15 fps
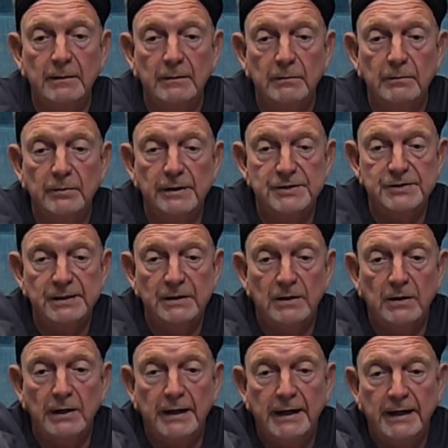pressing
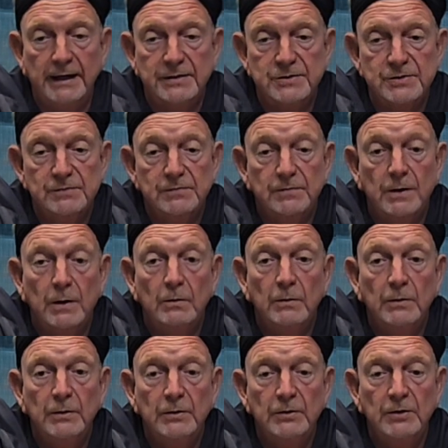our hands
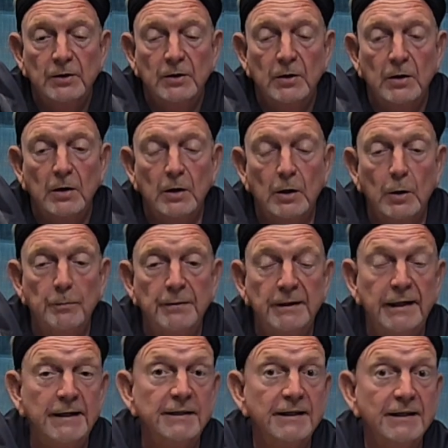forward,
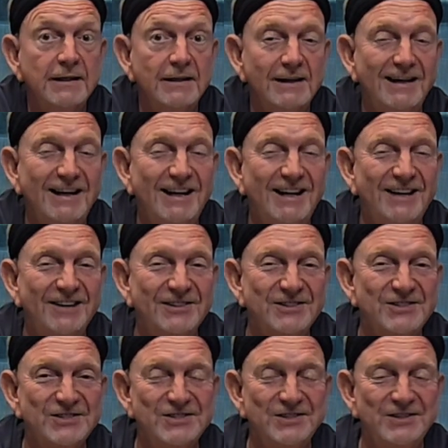opening the
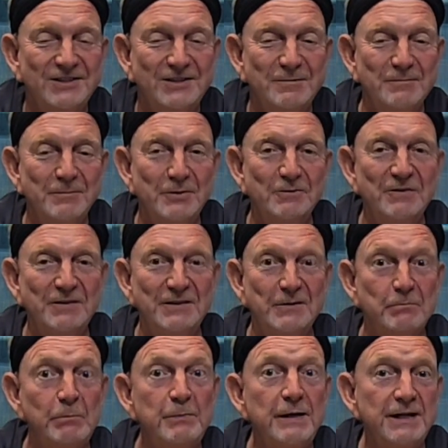clouds, moving the
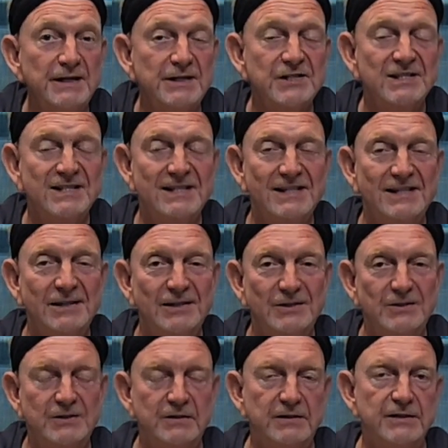mist
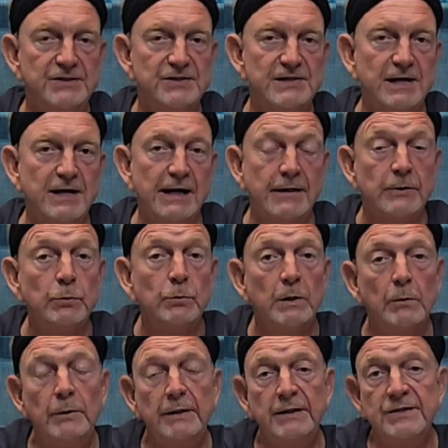to the side to where
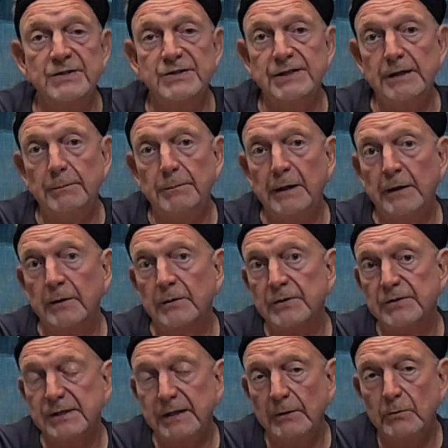we can see better,
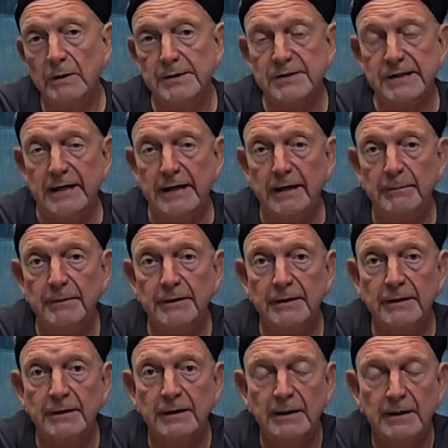see what's
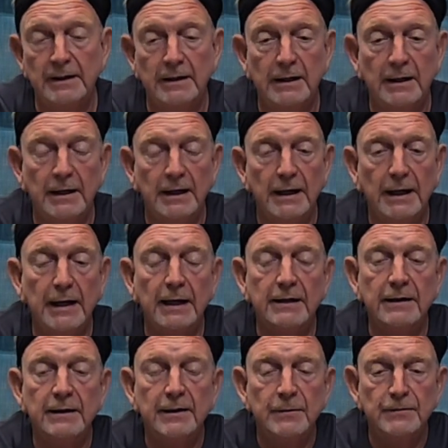happening.
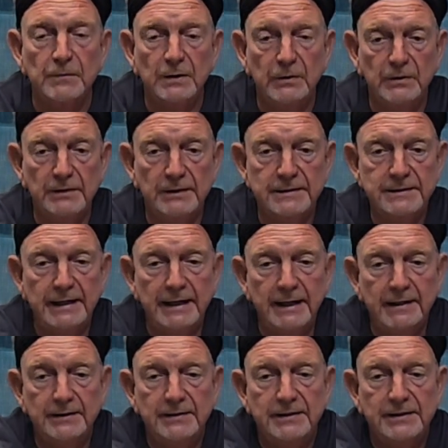And you can
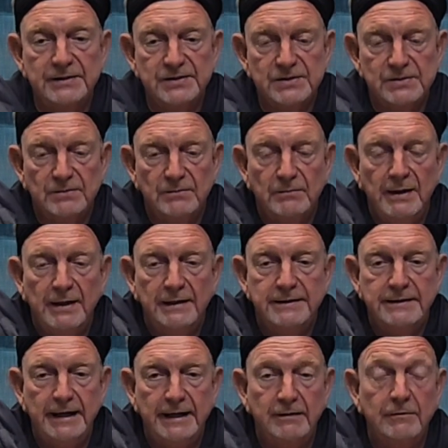take this
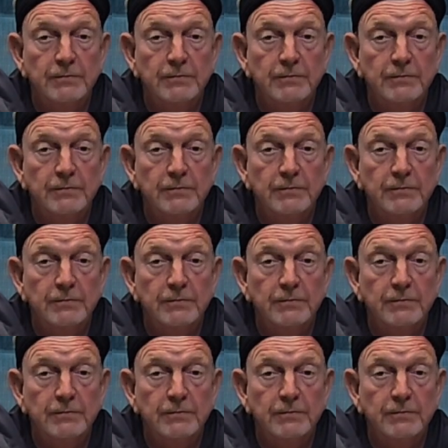meditative